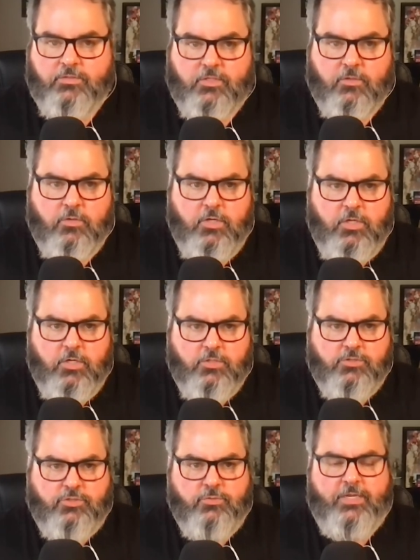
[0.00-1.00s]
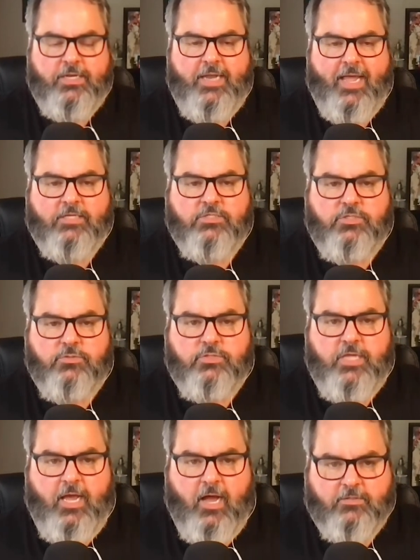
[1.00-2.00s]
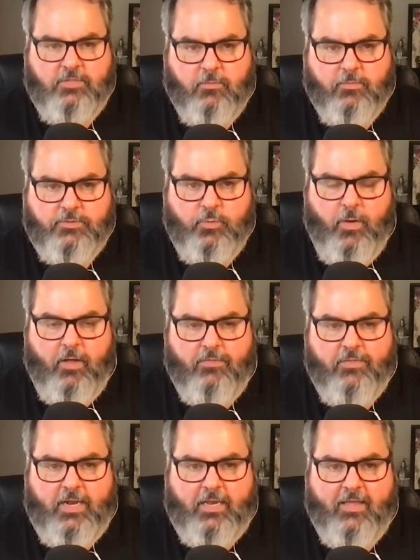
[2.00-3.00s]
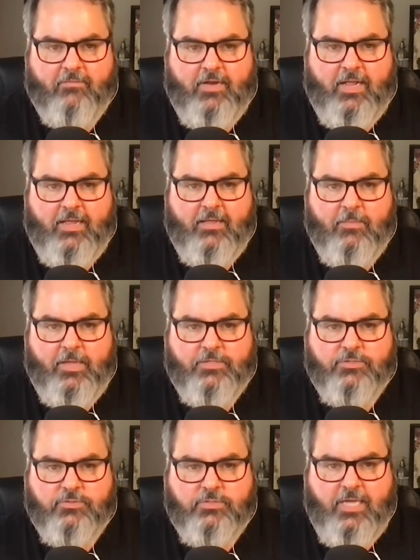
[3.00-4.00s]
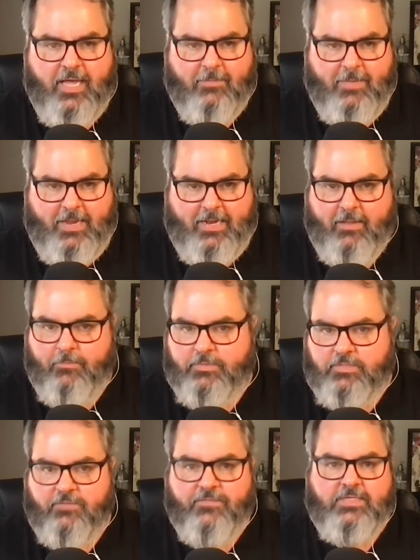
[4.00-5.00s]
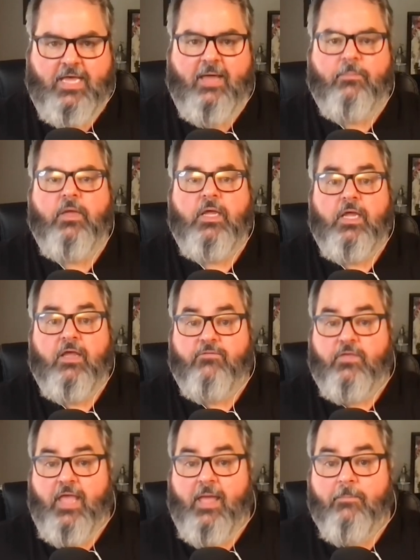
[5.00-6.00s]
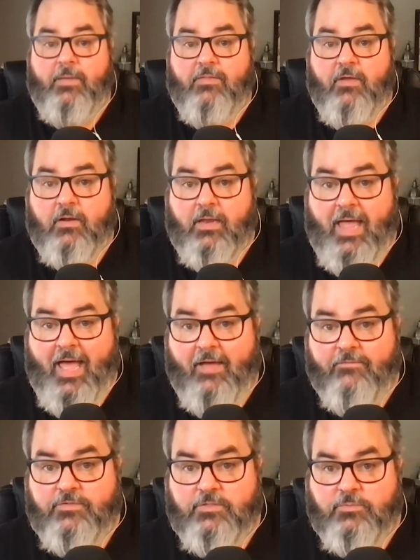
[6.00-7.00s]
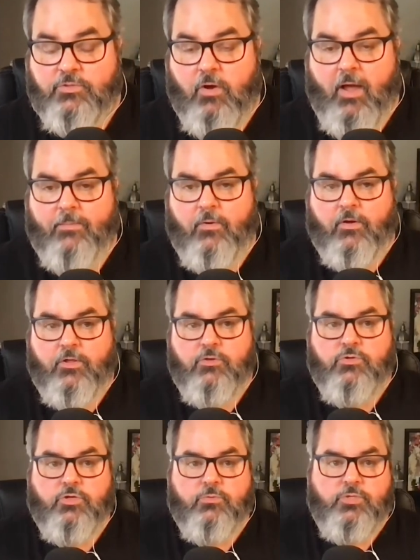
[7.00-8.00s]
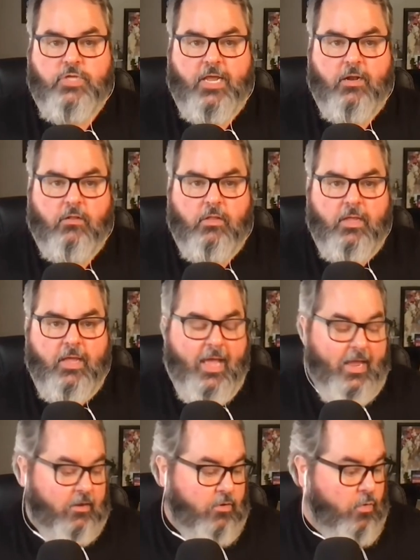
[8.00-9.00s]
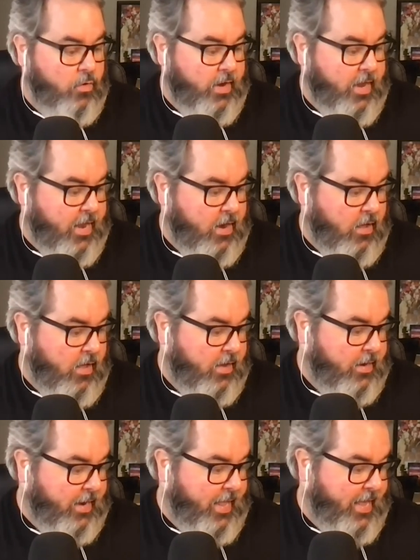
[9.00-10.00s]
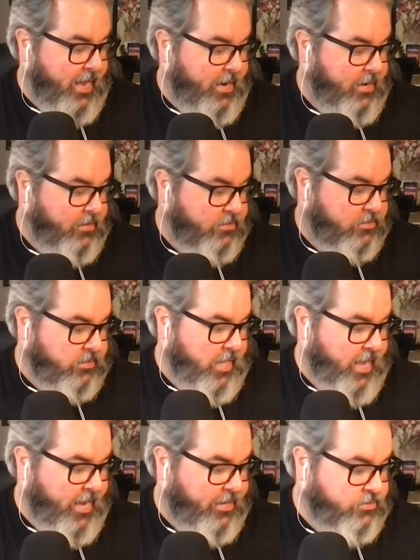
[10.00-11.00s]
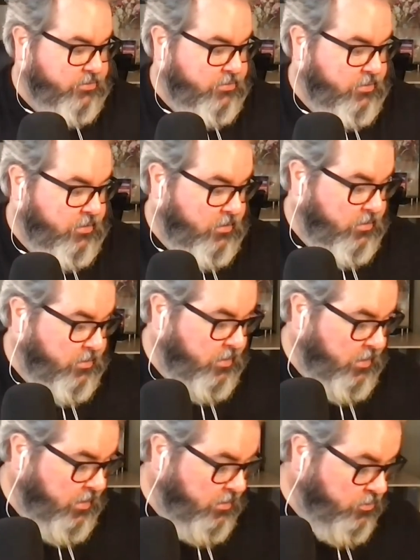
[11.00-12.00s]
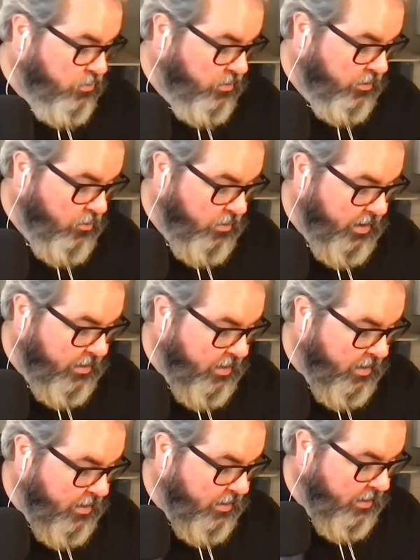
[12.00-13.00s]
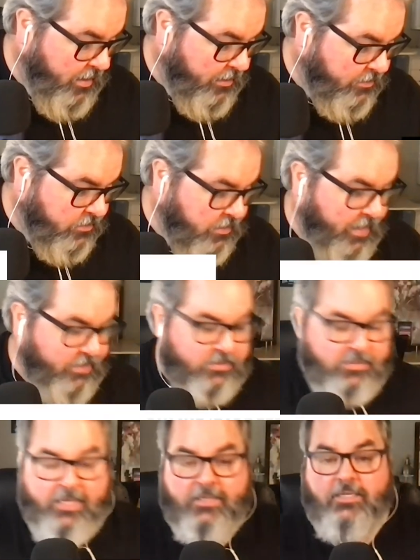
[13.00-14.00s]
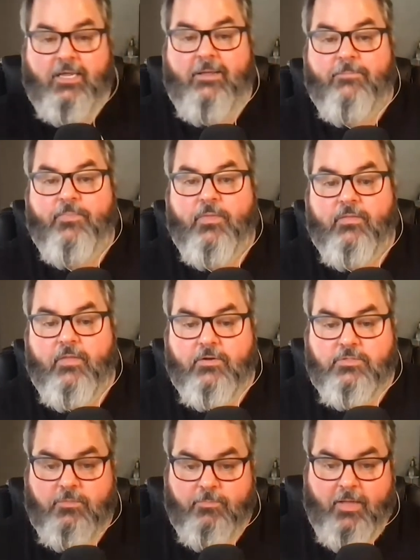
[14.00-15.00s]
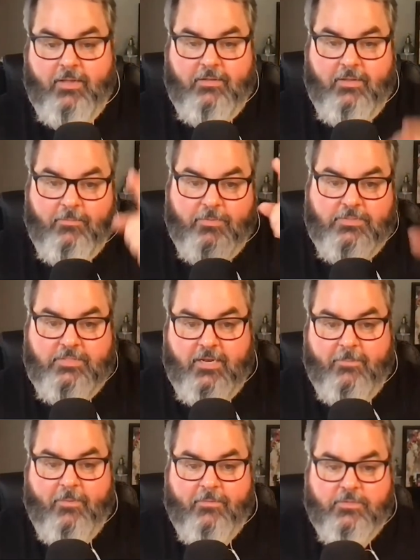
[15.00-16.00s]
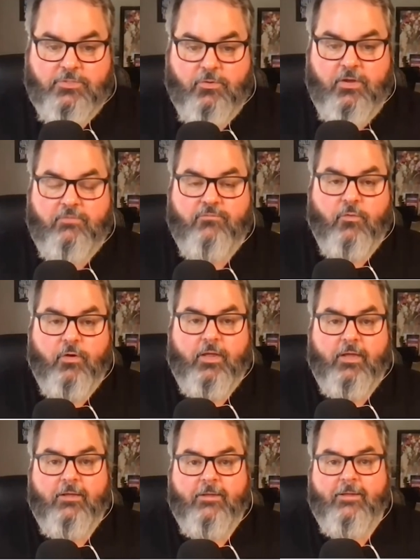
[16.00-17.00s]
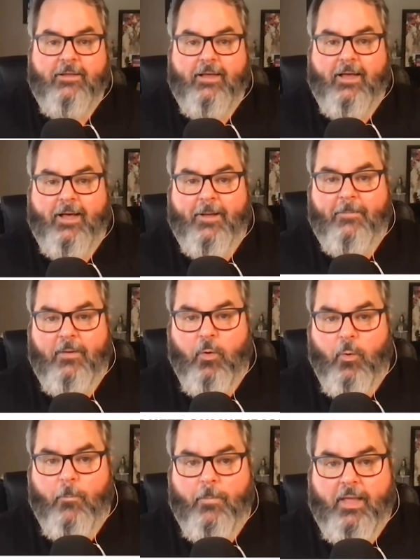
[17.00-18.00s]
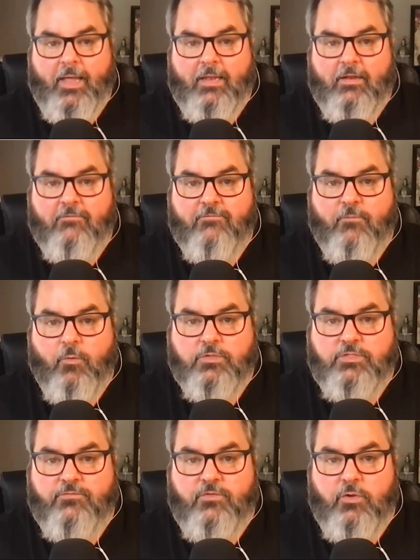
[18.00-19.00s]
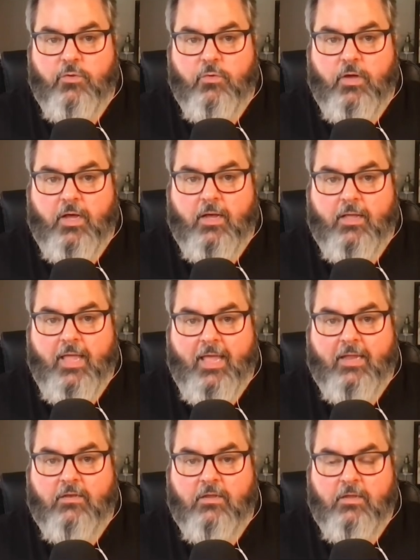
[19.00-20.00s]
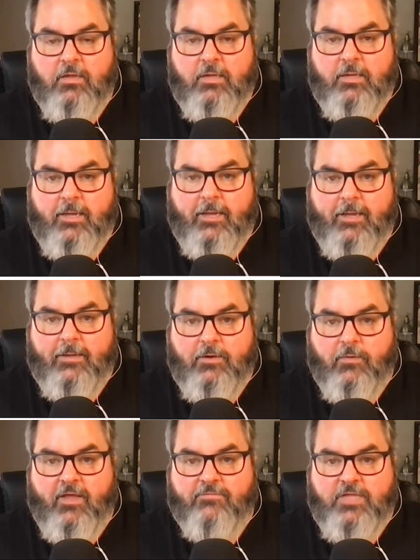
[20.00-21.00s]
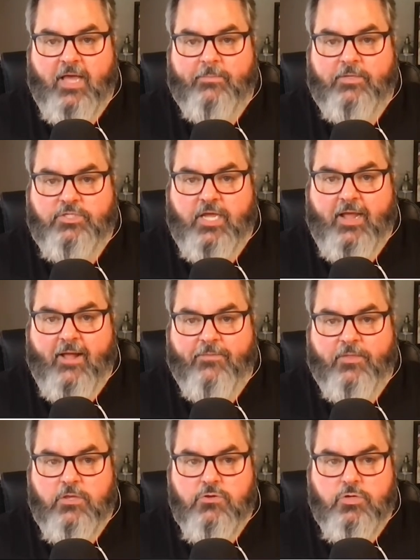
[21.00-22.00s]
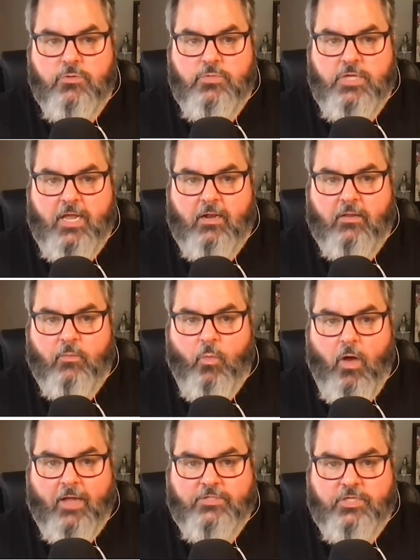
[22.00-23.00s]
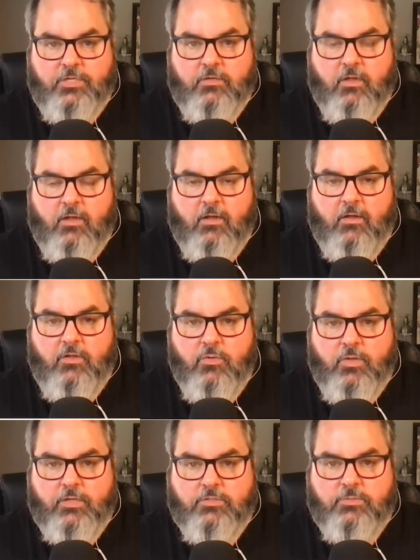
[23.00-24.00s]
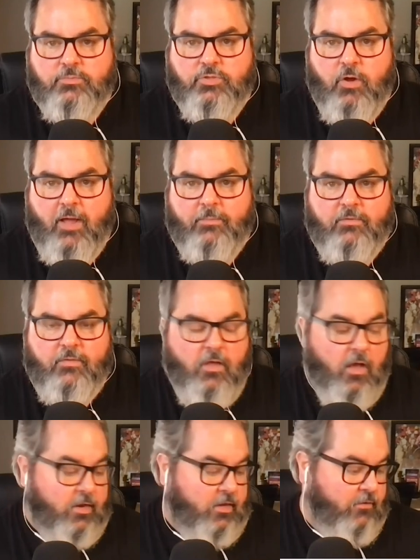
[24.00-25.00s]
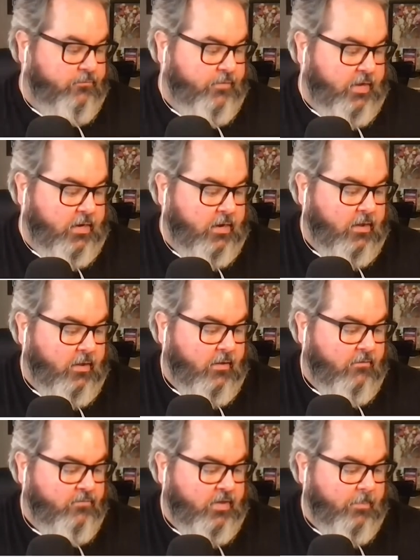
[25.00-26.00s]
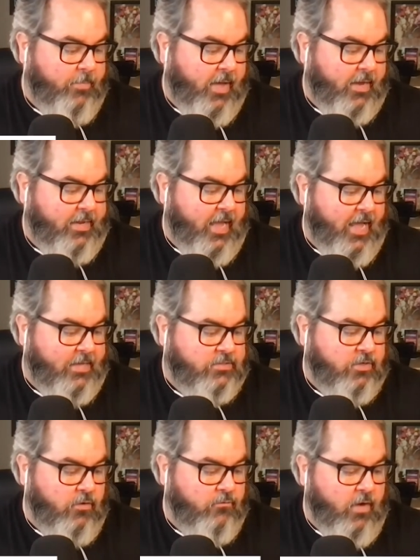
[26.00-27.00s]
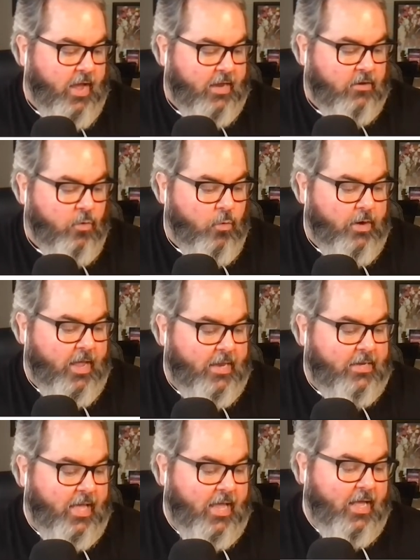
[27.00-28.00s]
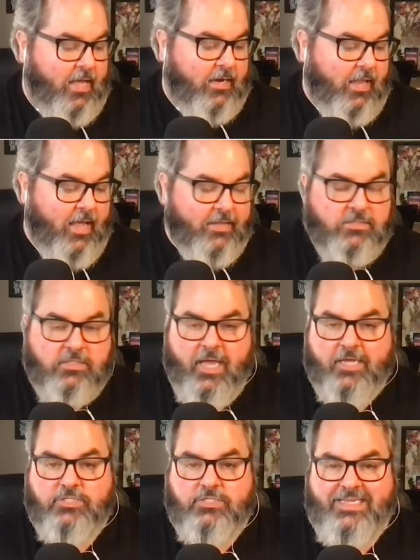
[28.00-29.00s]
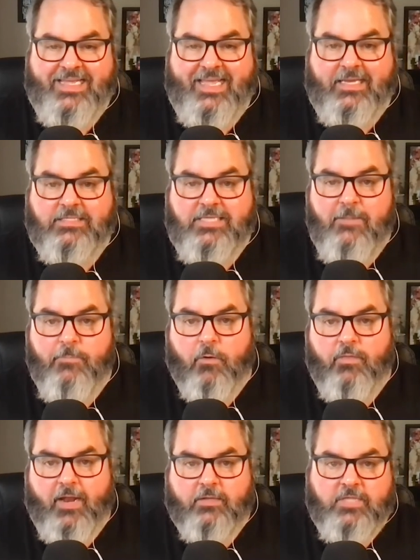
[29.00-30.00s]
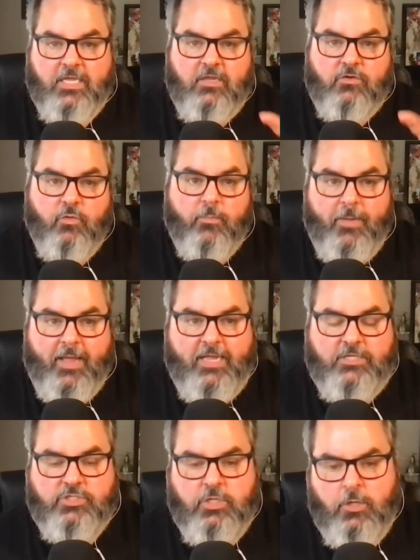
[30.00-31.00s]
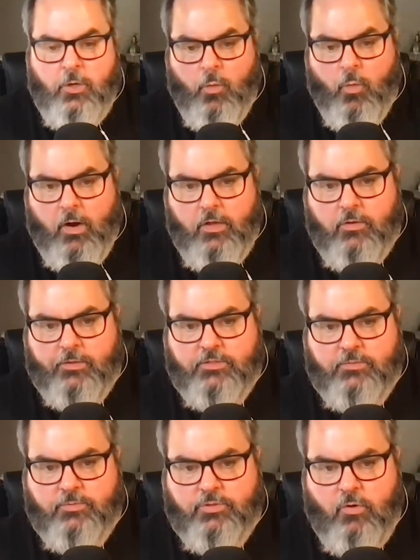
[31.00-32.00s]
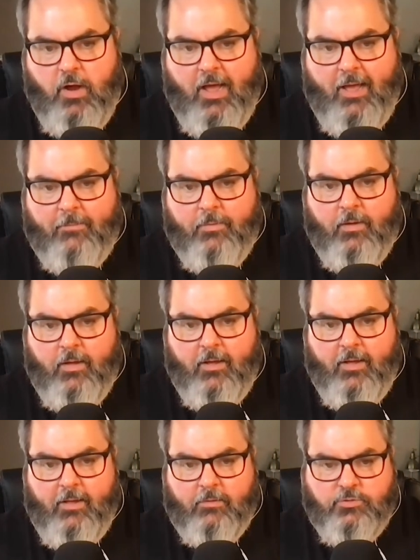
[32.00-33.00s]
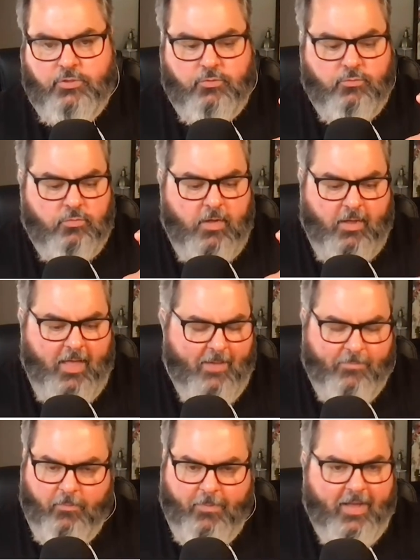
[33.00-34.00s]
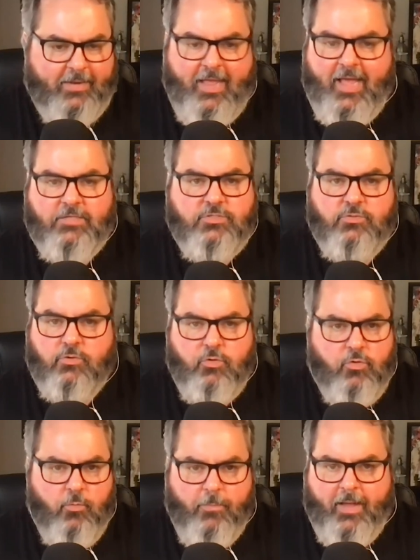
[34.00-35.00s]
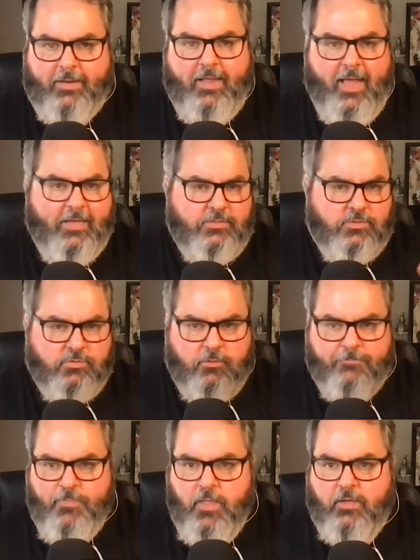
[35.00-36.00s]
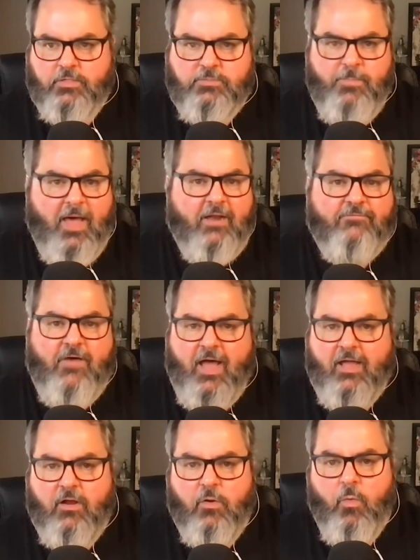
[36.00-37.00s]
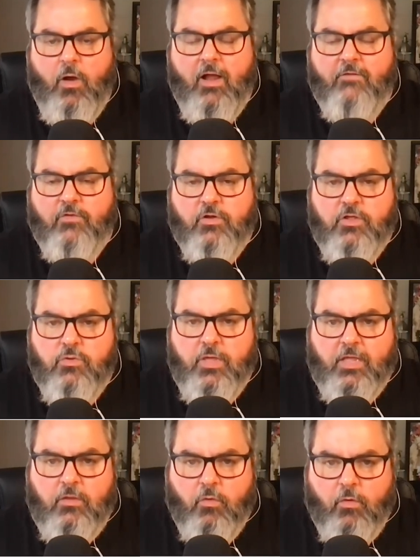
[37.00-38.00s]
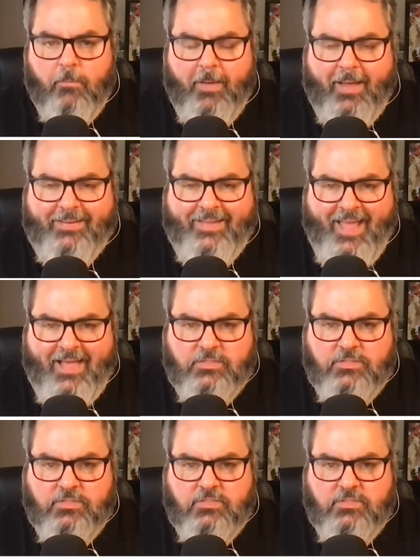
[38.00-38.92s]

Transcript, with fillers: So tune in next Tuesday, October twelfth at eleven A M Eastern Time, eight A M Pacific Time. If you can't be there live, subscribe to our YouTube channel at cornettonline slash cornett.online slash dig deep. There's the button that puts that up on the screen for you. Um, um, and, of course, if you uh, can't, uh, don't have time to check out the YouTube channel and watch it, uh, you can subscribe to the audio feed via podcast over at cornett.online slash digging deeper. That'll take you to a page where you can subscribe uh, to uh, Apple Podcasts or Google Podcasts or Spotify or wherever you get your podcasts.